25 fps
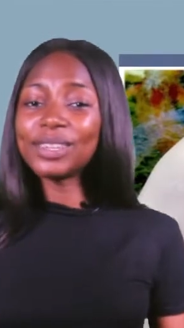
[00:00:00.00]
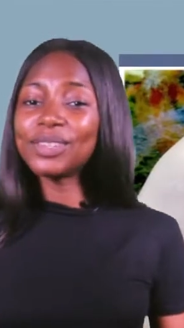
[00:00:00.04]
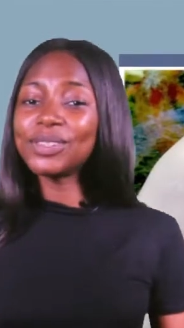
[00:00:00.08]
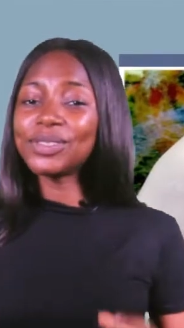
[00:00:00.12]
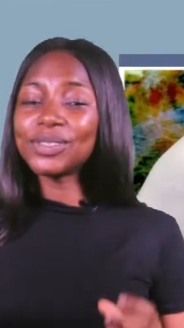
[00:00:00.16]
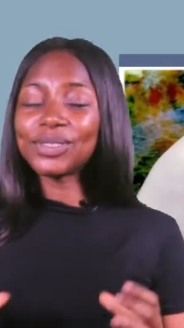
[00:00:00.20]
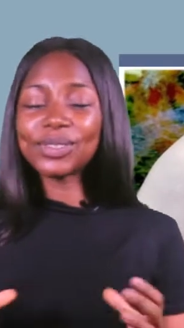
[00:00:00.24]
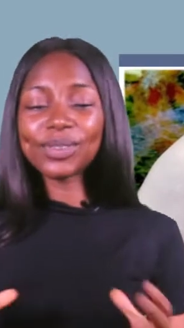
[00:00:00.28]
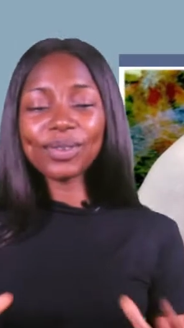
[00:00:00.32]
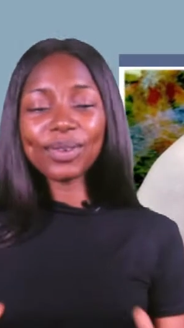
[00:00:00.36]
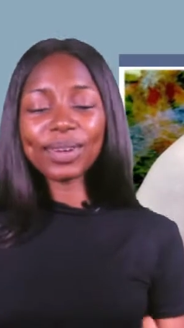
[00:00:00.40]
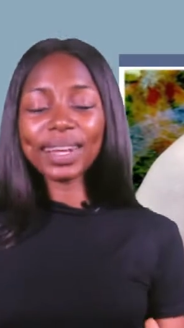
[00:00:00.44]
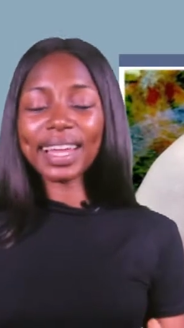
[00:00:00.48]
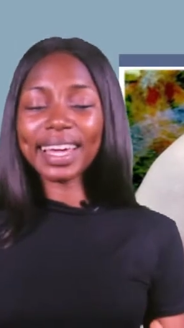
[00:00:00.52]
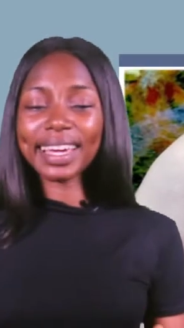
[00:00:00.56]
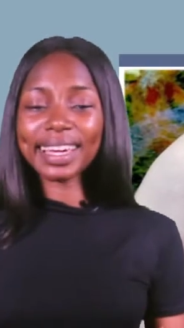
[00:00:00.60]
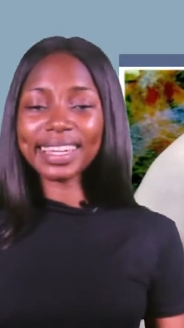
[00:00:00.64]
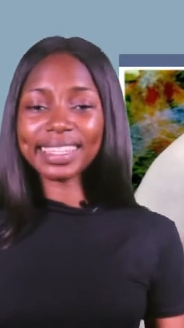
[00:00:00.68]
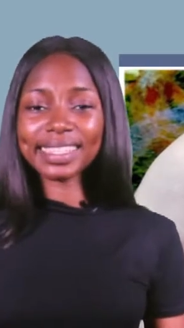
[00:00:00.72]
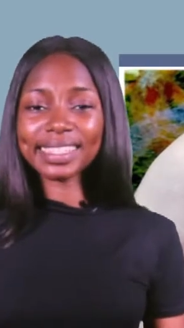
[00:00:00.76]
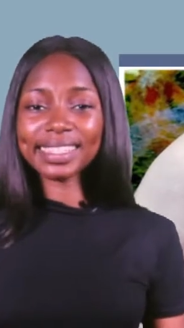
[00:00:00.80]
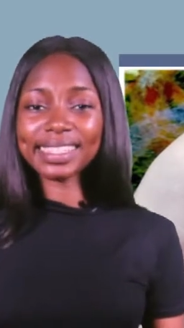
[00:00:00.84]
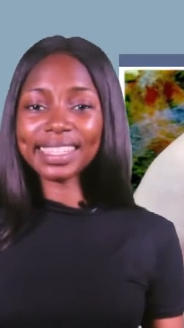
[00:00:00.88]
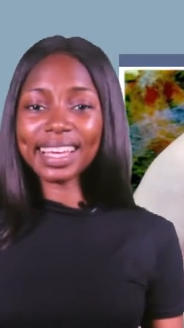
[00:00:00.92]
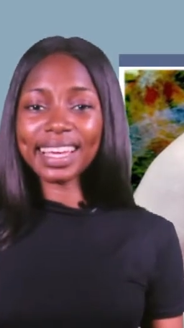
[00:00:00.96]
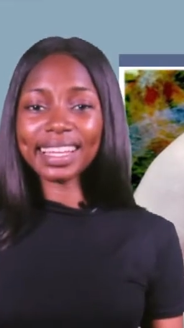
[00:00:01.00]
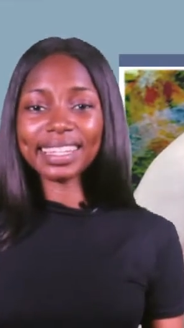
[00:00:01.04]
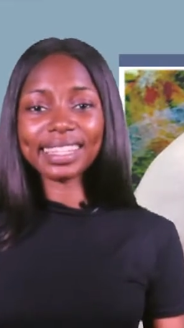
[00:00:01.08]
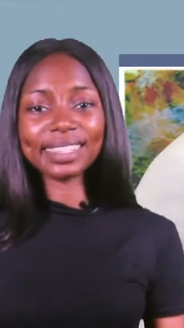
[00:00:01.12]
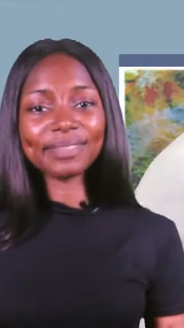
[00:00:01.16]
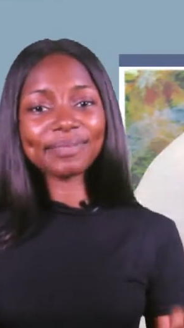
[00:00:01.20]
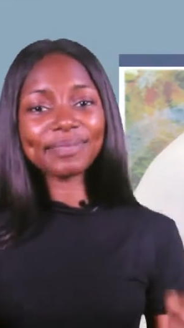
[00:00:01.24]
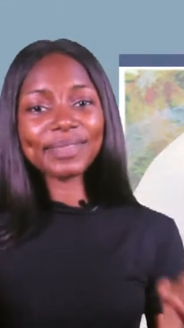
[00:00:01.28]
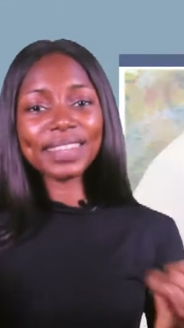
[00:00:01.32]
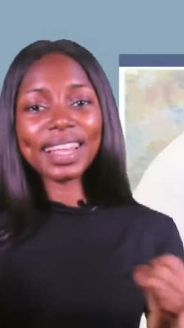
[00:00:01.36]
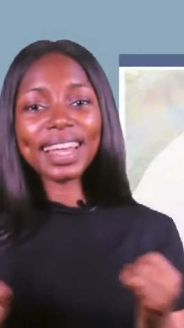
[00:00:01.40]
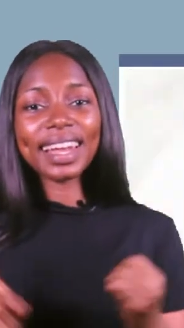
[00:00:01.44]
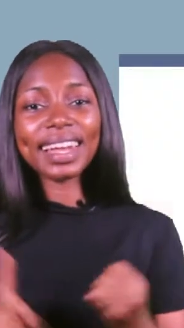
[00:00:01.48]
So like I said,
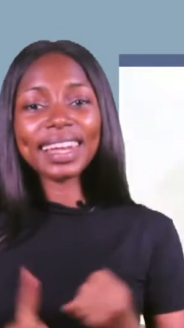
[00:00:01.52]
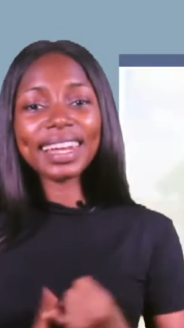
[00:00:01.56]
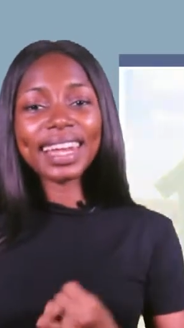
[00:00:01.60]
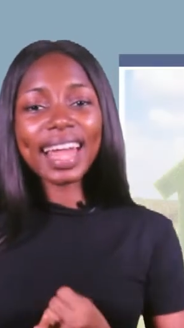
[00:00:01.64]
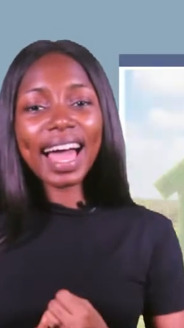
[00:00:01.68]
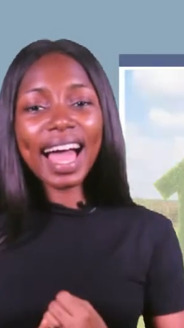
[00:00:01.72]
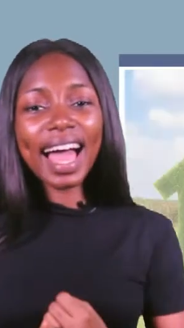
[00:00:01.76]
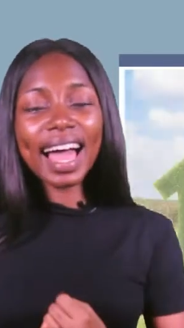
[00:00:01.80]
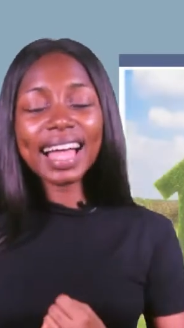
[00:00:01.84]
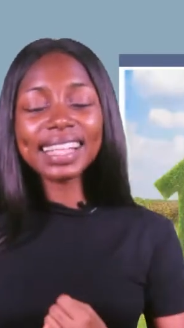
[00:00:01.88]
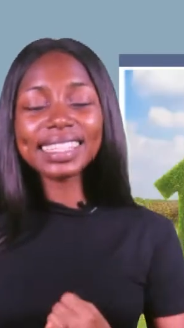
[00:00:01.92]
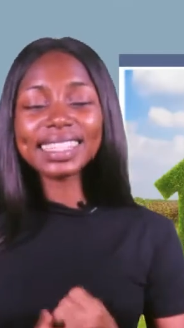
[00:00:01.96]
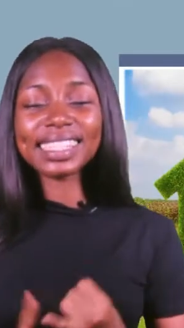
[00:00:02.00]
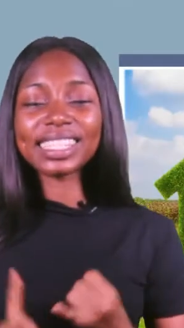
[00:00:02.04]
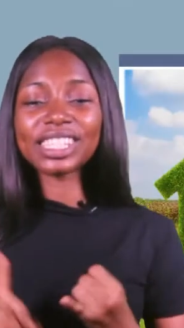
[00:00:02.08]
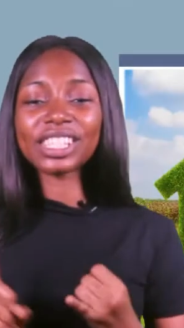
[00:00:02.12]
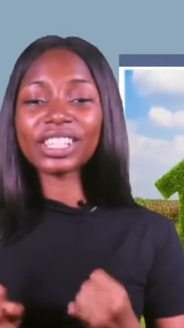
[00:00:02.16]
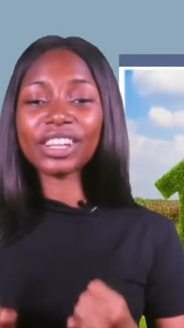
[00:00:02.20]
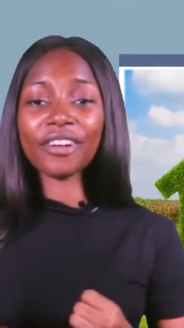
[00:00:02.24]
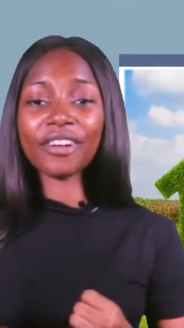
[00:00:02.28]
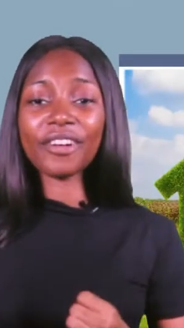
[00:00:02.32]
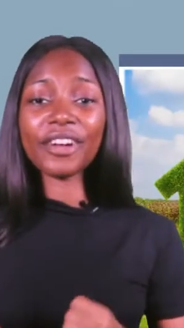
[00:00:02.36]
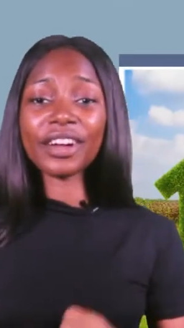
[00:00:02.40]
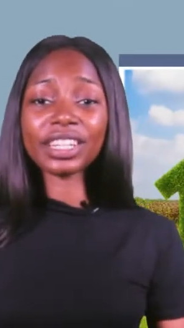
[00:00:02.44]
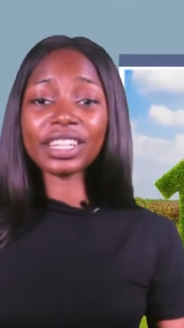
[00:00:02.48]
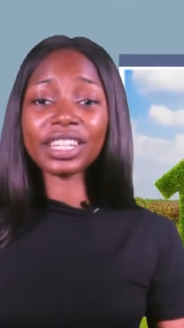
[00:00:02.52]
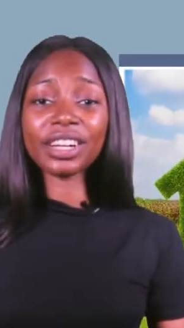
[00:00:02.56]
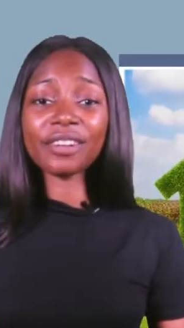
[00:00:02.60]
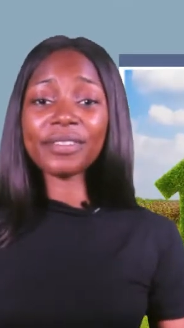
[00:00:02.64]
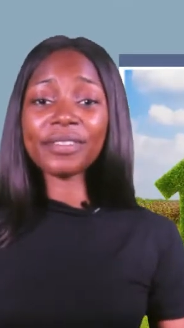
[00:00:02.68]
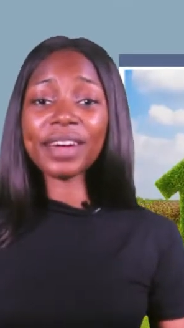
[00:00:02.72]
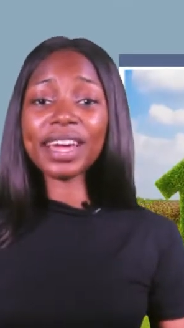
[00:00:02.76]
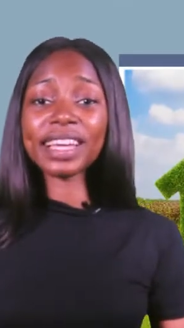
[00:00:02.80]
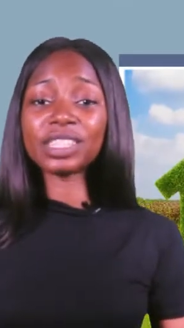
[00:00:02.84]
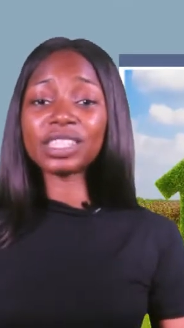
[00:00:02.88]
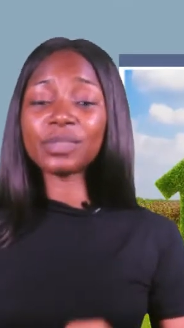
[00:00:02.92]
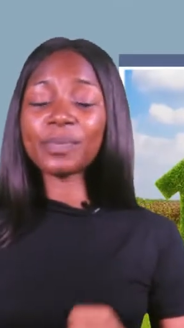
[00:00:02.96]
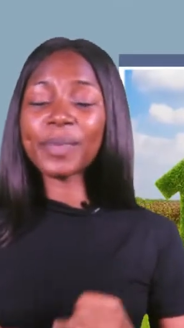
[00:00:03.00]
land is
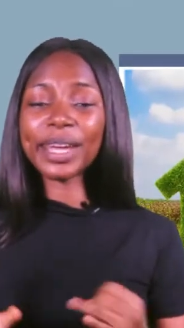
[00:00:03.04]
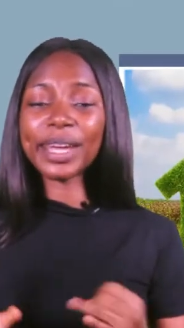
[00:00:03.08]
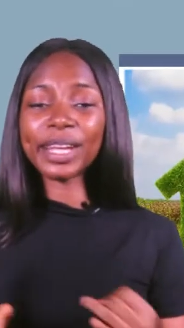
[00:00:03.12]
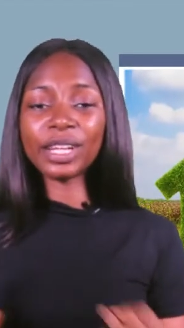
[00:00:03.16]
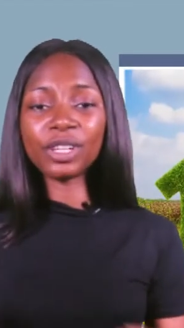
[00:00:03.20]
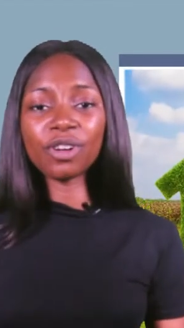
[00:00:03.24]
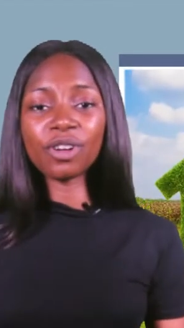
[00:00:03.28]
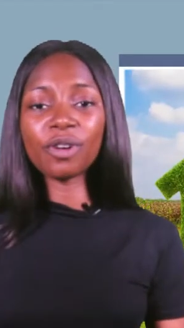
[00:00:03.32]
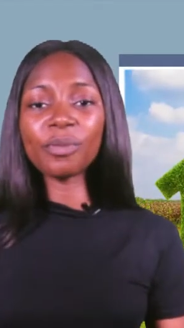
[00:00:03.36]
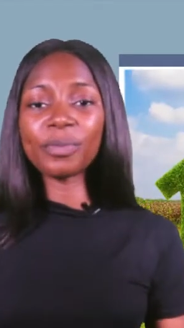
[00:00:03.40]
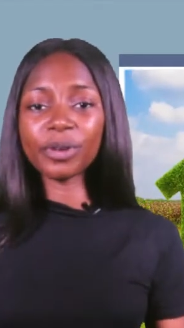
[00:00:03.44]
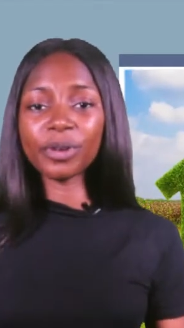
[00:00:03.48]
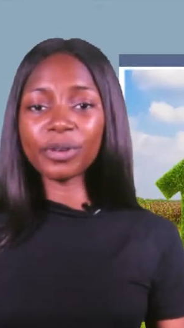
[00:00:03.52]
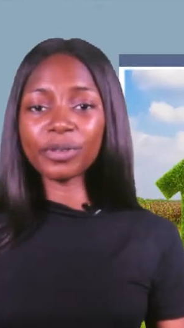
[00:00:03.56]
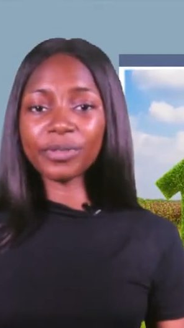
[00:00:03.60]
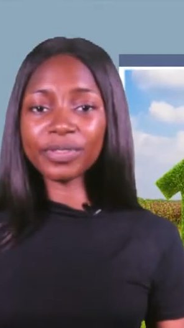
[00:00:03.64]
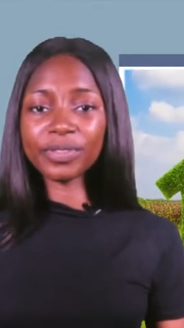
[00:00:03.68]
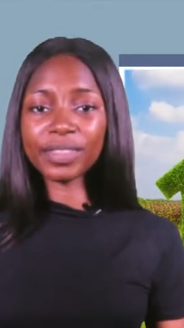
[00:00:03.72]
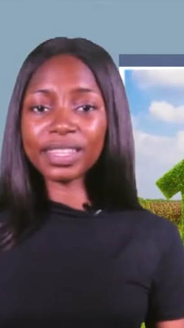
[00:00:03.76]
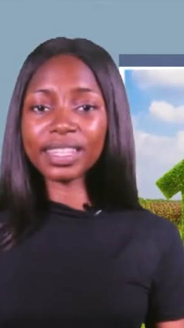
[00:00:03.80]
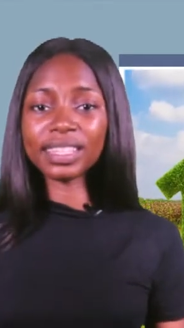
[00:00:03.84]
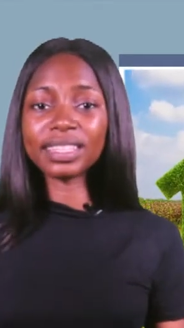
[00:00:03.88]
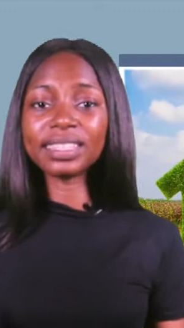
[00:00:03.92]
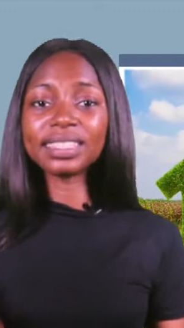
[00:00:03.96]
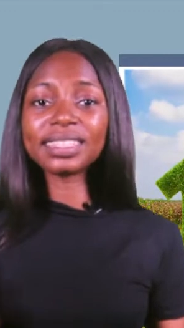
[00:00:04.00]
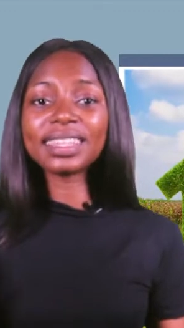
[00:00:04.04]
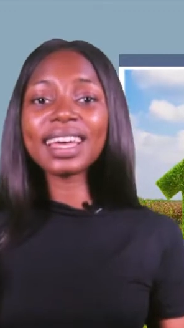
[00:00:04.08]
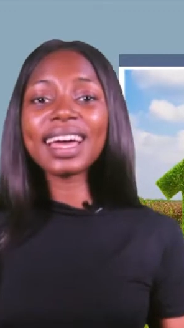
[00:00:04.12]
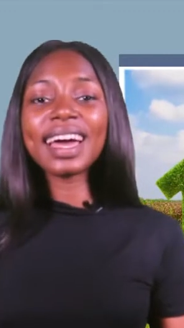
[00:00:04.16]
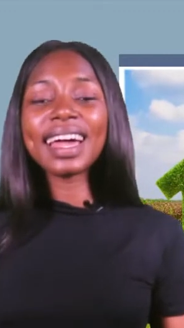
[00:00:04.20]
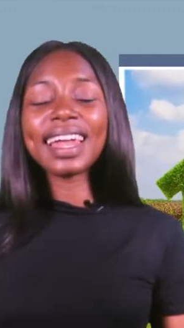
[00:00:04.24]
characterized by a number of things.